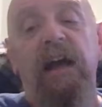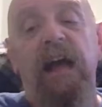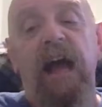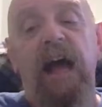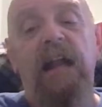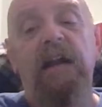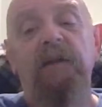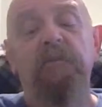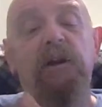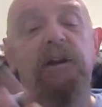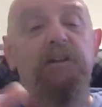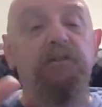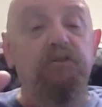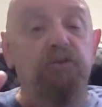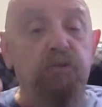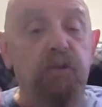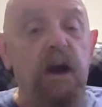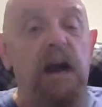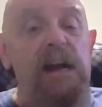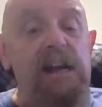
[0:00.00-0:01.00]
And I'm going to
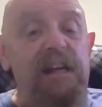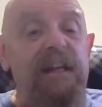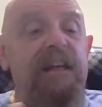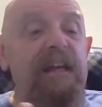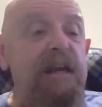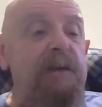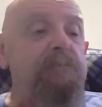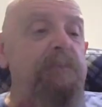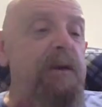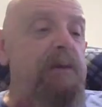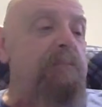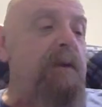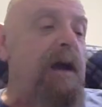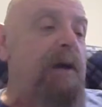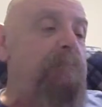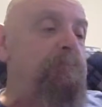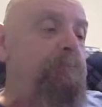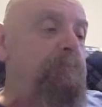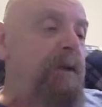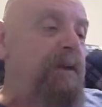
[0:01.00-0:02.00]
try and keep it
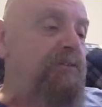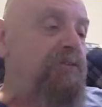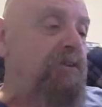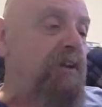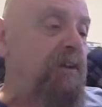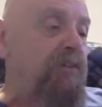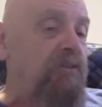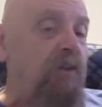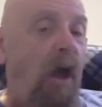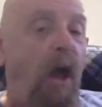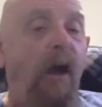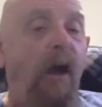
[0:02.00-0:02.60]
about business.